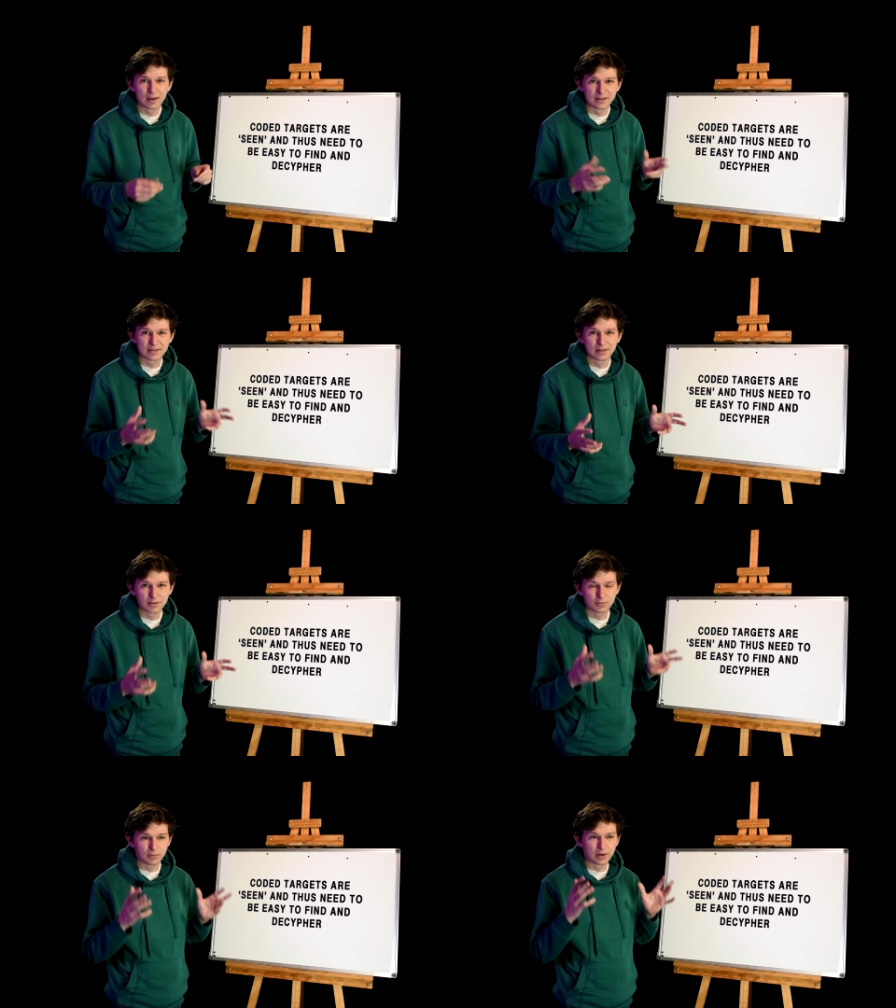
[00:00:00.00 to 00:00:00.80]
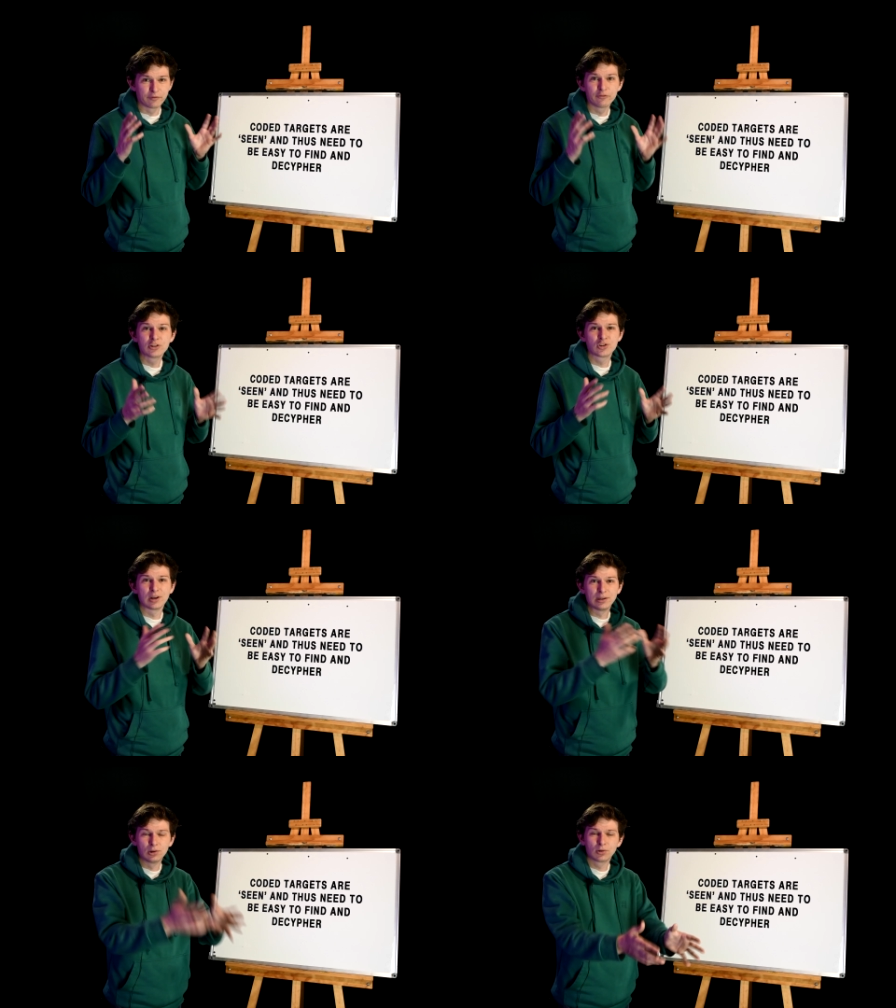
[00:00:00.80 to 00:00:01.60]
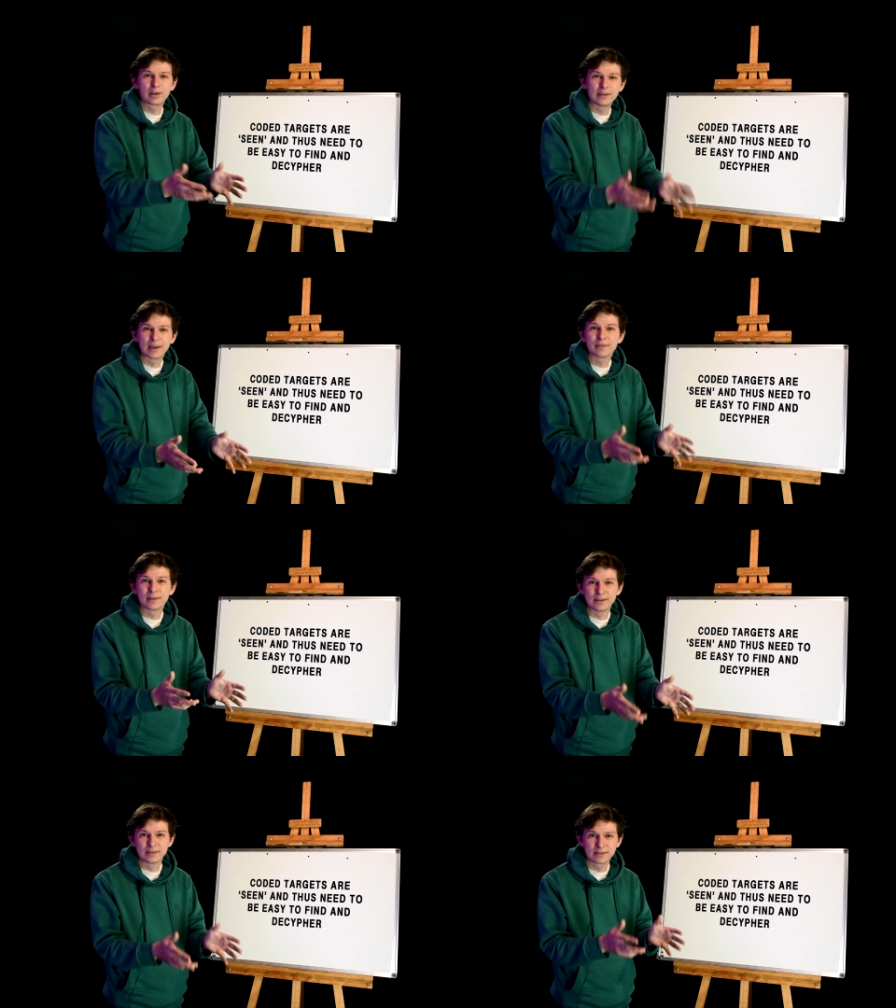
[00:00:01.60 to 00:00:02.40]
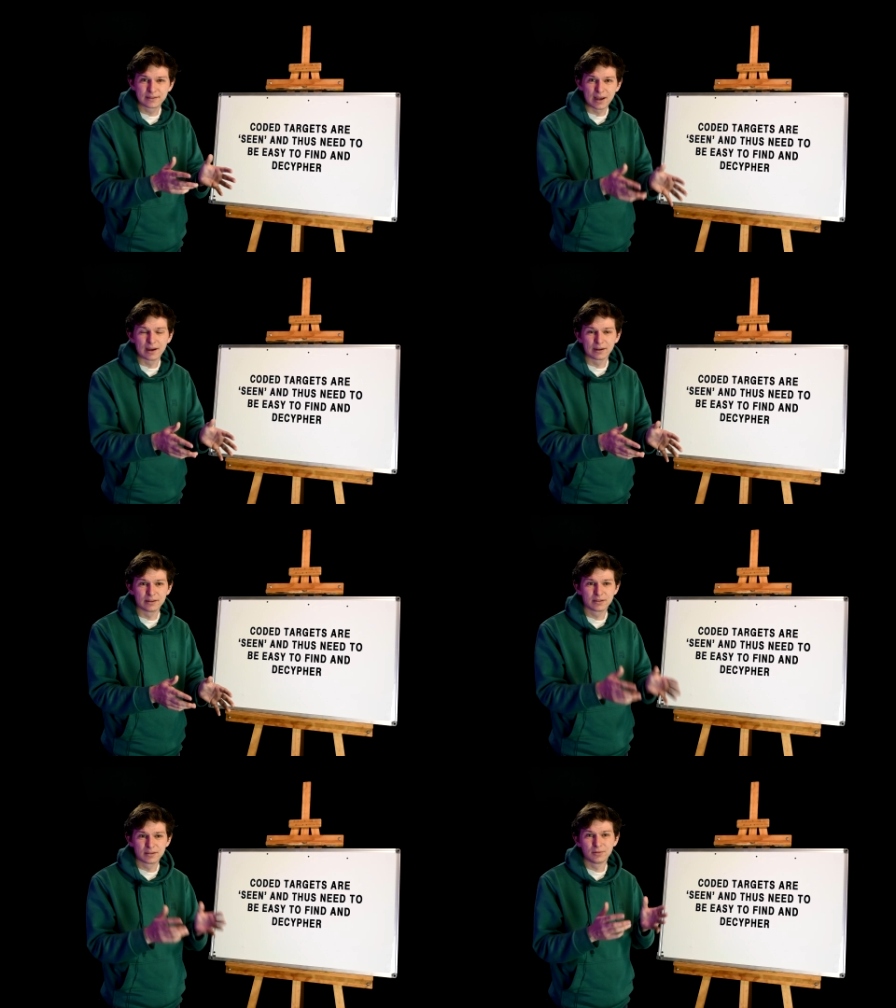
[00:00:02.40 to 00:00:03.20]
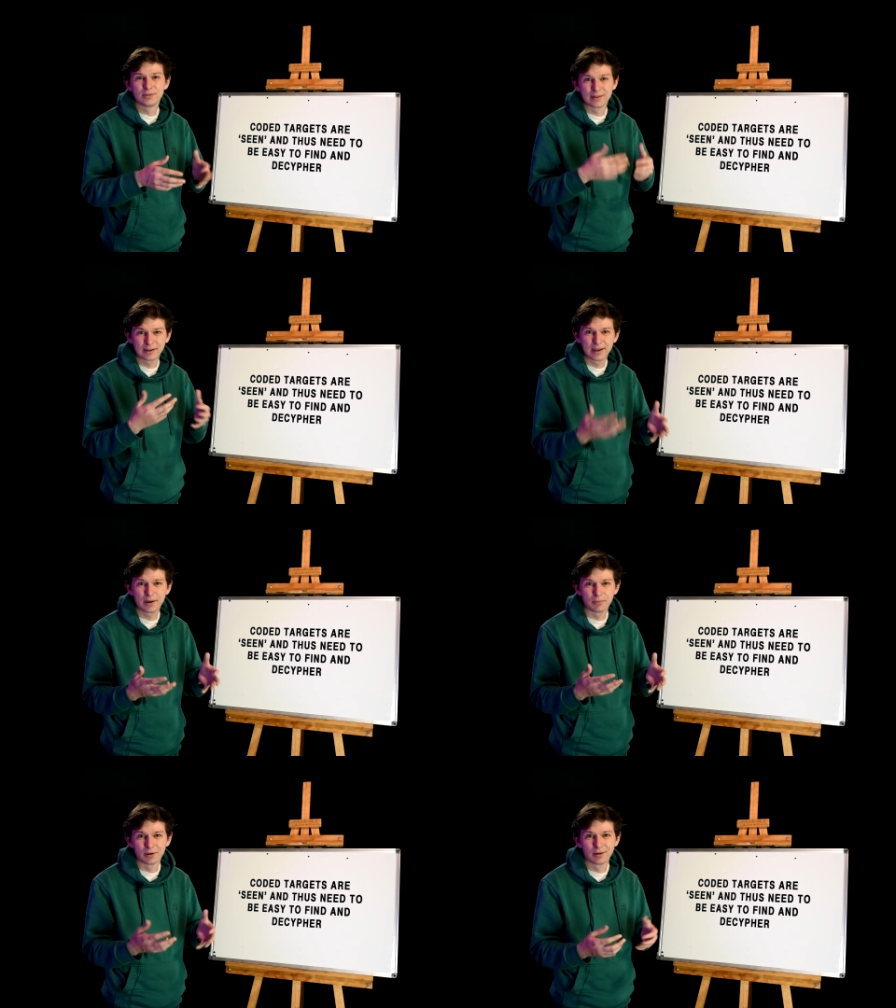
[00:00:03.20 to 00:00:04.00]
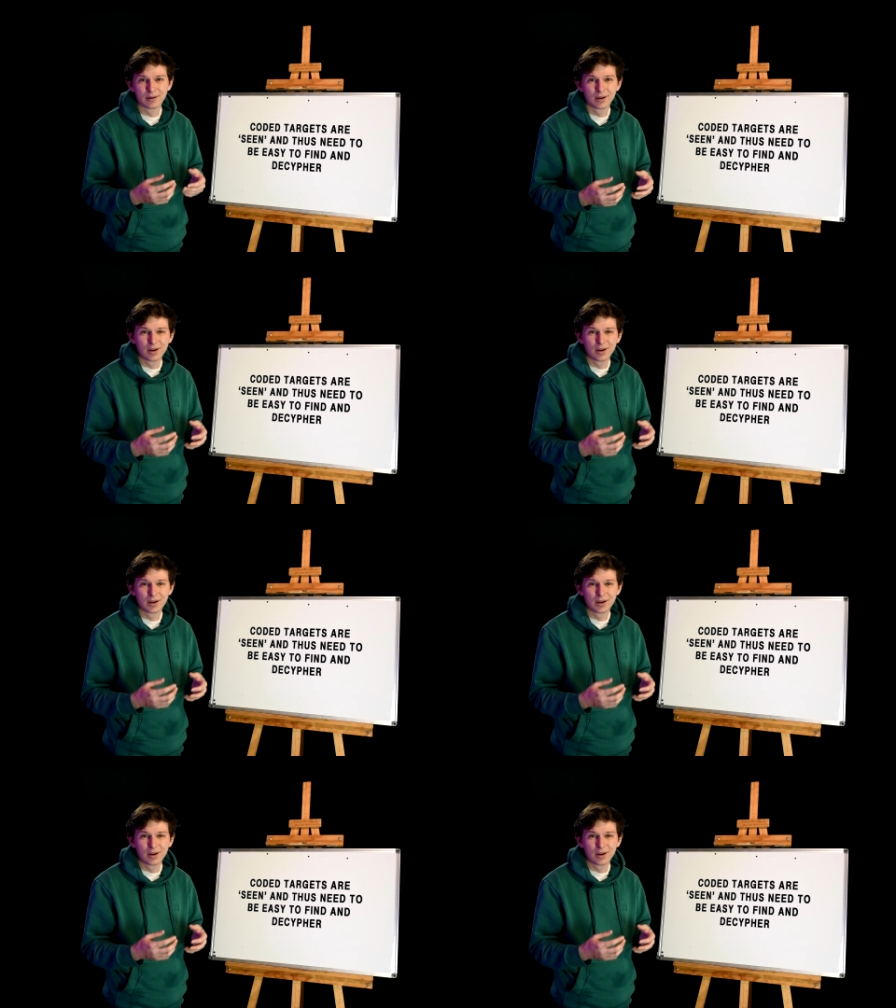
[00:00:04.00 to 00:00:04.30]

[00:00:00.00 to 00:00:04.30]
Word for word: And since we're visually looking at these targets using a camera,